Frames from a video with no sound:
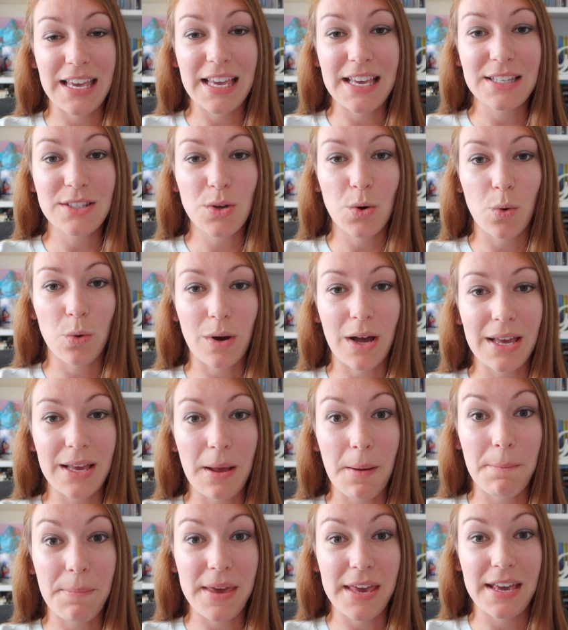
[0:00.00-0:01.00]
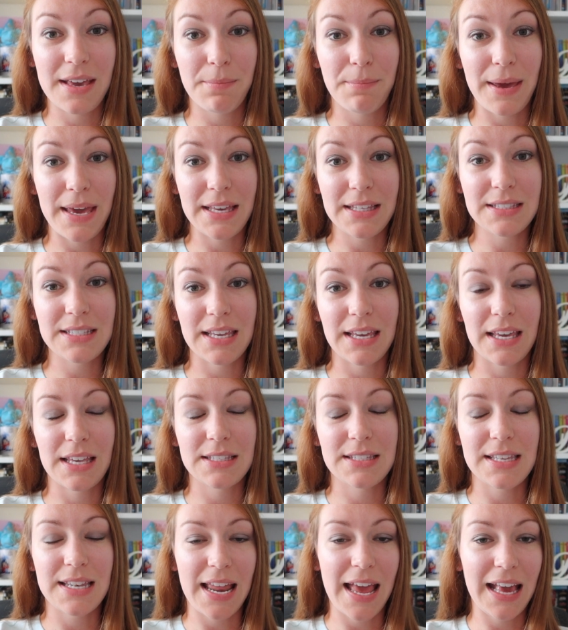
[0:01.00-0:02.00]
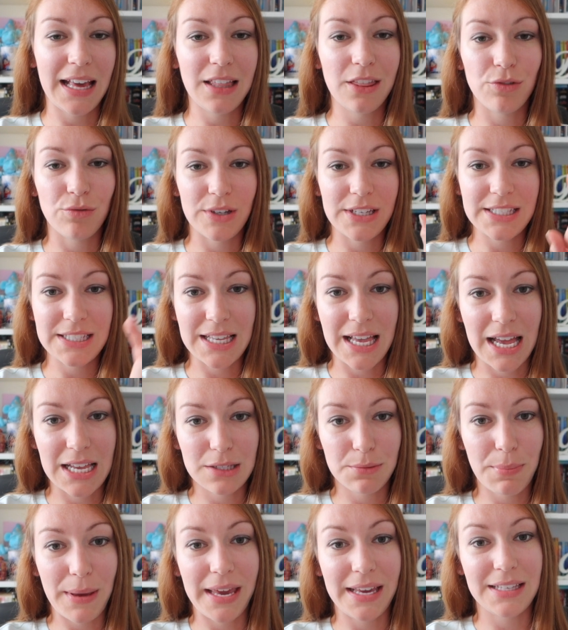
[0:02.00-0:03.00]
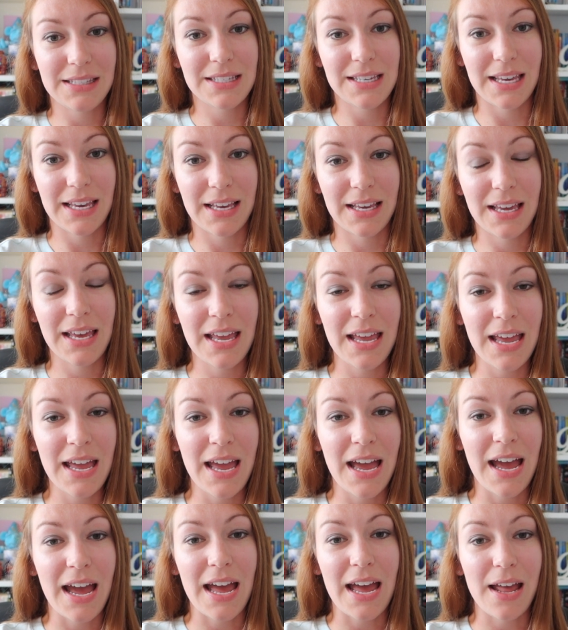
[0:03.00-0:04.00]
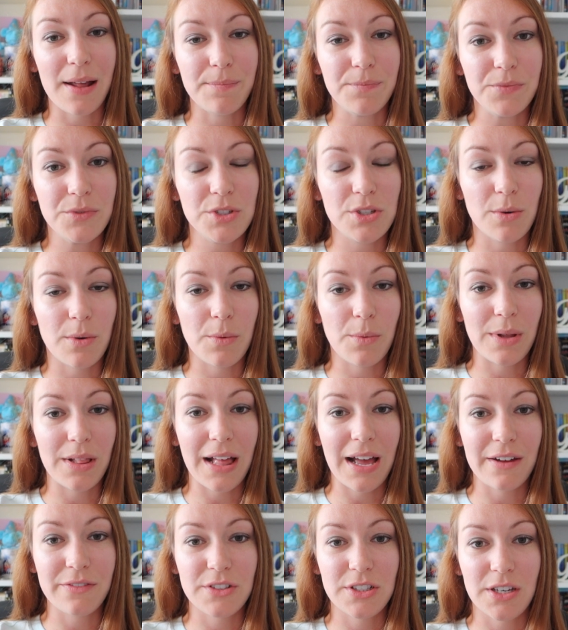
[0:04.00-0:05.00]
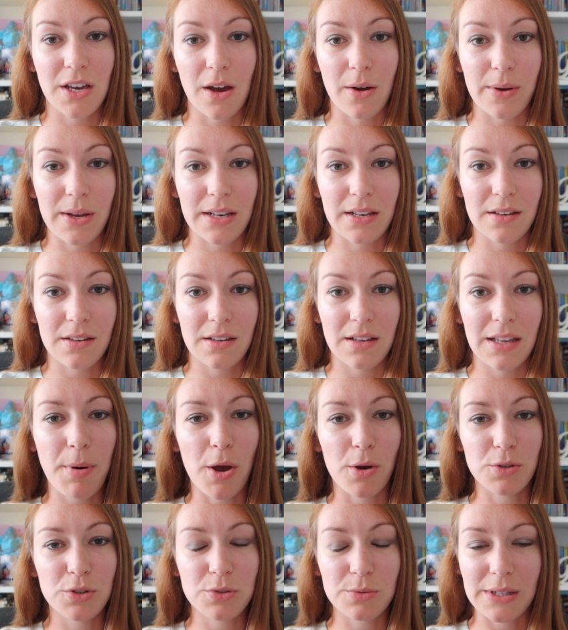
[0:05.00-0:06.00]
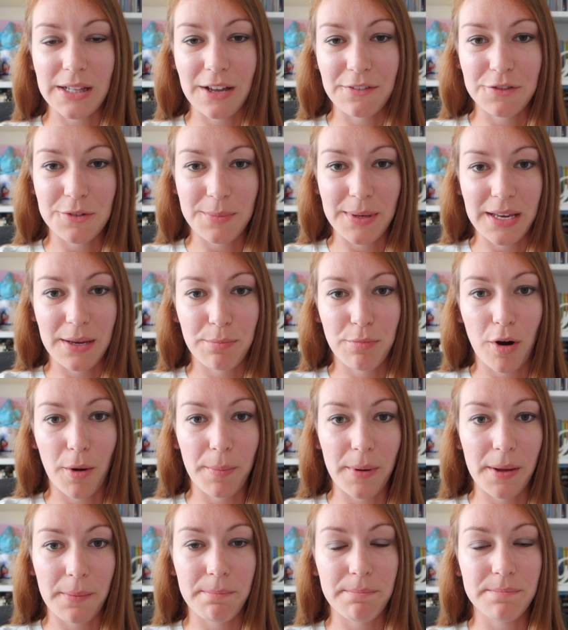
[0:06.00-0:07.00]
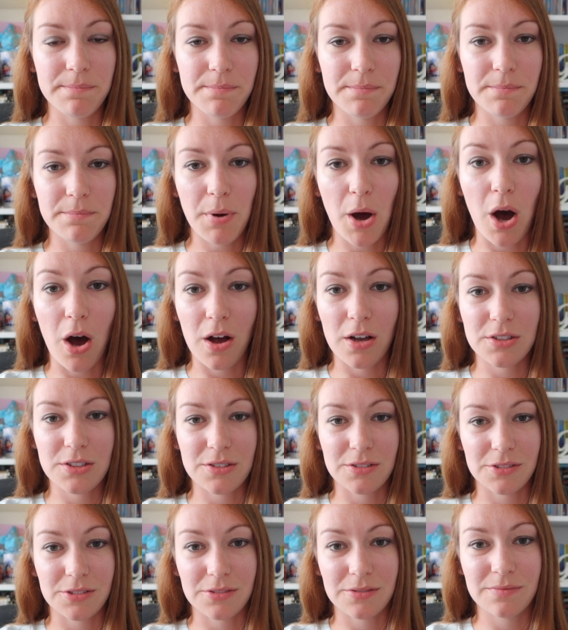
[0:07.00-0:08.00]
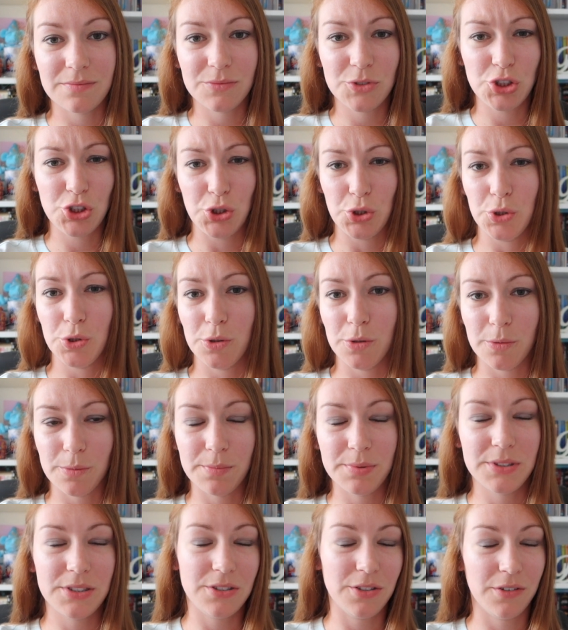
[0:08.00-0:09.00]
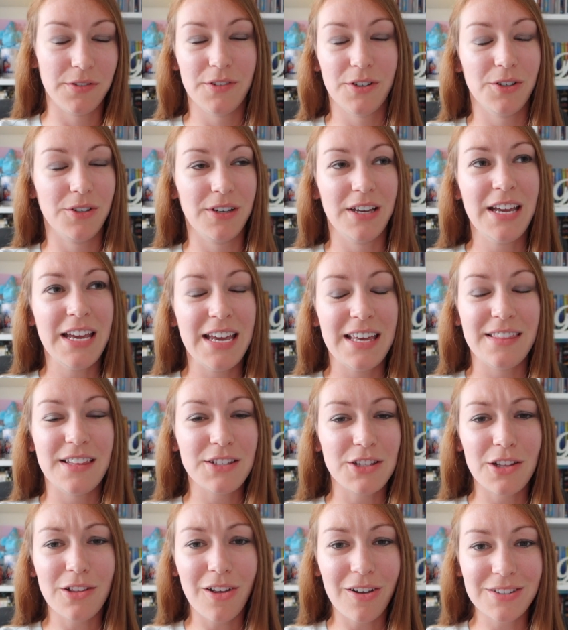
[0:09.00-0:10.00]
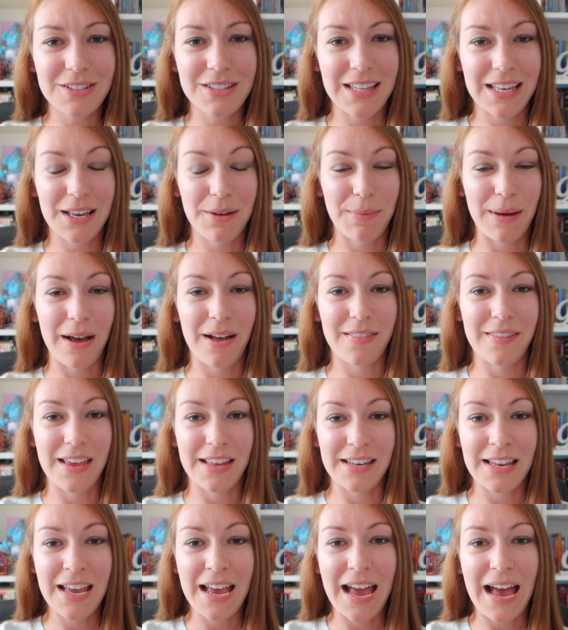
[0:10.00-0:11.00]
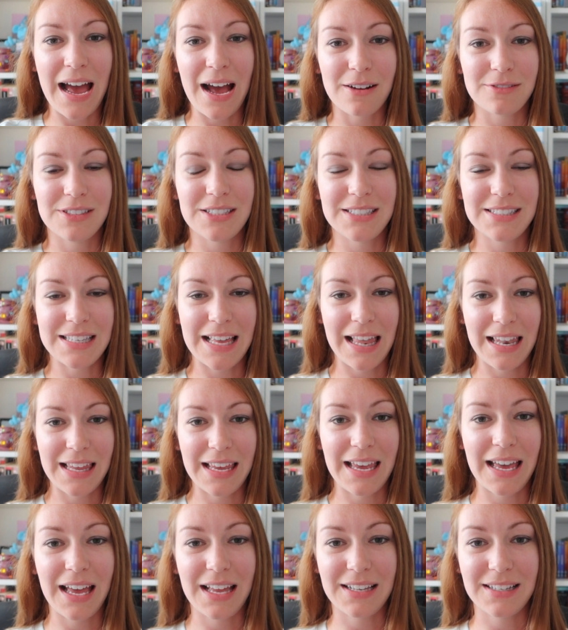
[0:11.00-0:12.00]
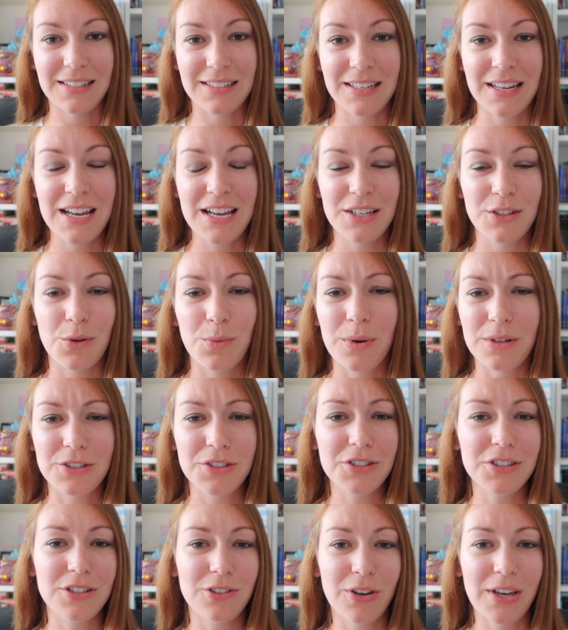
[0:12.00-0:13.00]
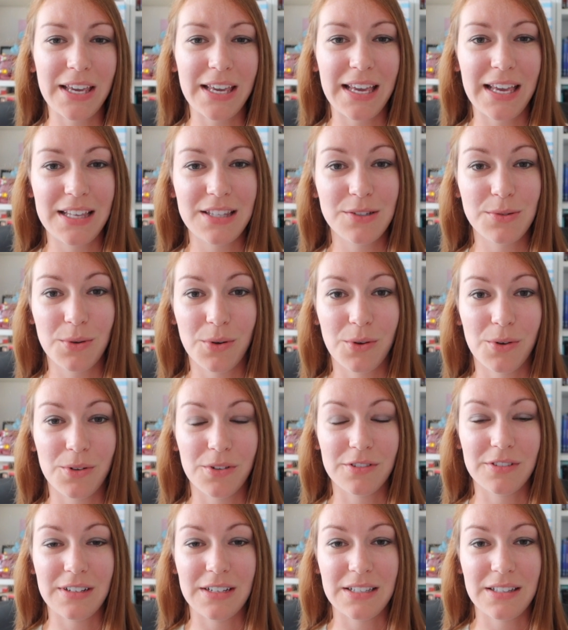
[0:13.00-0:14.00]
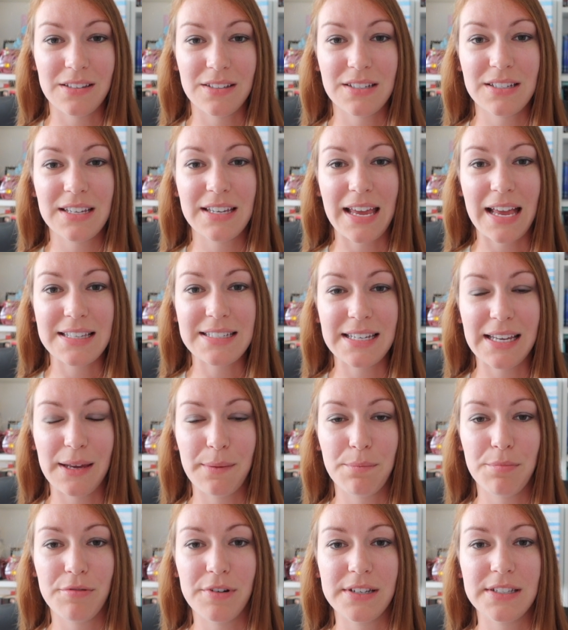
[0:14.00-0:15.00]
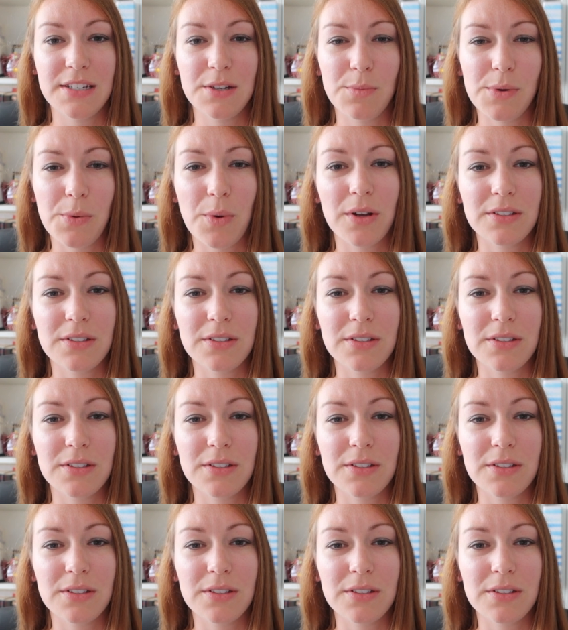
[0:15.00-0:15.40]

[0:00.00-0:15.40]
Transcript: is quite a big painting. It's an A3 size painting, so it will have to go in post. Will have to be a proper parcel tube stuff. Oh, there's a lot to think about, and then how to sell it, and so we're just looking into it all and getting it printed.